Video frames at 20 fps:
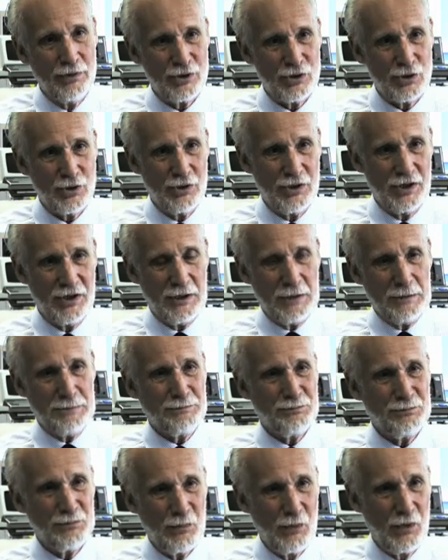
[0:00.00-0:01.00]
has got a
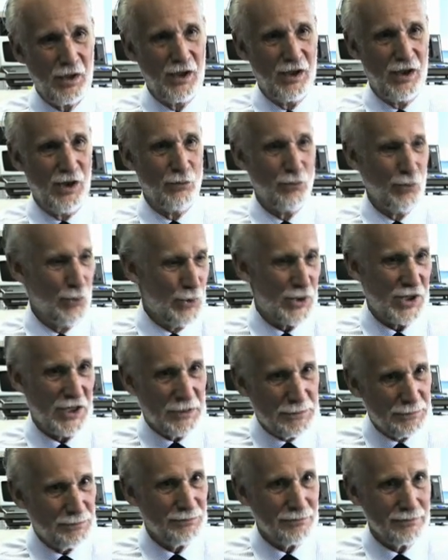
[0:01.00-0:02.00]
router